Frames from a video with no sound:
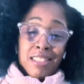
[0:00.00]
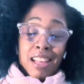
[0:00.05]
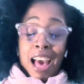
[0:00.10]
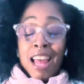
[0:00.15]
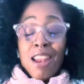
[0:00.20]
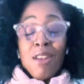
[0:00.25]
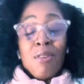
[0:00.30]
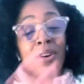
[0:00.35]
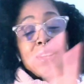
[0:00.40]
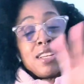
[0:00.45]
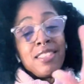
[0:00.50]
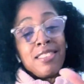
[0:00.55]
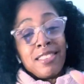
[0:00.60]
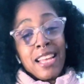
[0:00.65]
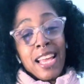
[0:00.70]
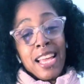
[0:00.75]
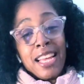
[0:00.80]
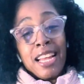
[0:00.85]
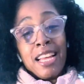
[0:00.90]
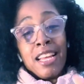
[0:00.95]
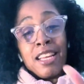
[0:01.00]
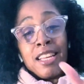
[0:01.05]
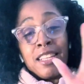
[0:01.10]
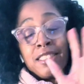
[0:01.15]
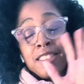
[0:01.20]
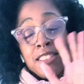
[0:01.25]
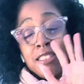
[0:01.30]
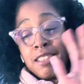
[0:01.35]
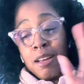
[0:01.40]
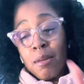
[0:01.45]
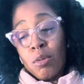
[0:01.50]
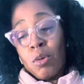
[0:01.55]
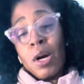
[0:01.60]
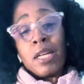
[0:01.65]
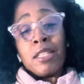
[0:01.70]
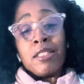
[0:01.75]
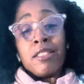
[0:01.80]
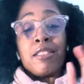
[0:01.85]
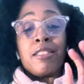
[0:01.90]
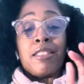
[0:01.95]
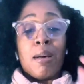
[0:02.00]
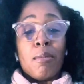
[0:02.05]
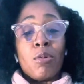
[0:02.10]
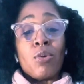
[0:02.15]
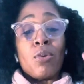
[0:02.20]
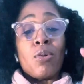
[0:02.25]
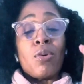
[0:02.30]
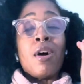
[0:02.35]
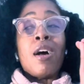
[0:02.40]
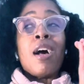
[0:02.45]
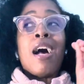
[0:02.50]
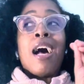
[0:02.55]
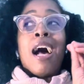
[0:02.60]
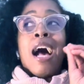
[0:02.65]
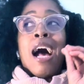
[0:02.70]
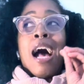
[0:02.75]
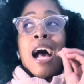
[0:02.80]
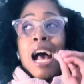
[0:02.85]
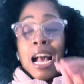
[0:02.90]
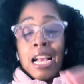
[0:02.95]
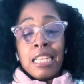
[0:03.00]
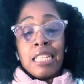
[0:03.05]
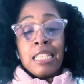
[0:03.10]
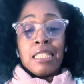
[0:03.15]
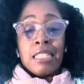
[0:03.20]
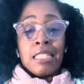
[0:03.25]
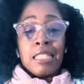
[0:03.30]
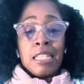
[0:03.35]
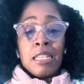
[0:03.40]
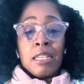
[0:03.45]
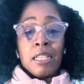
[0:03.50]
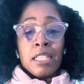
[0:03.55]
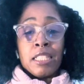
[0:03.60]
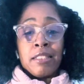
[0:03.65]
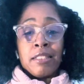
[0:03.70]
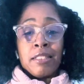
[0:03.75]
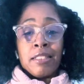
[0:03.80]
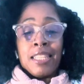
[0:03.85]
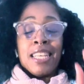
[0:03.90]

I don't want to say the double hockey sticks.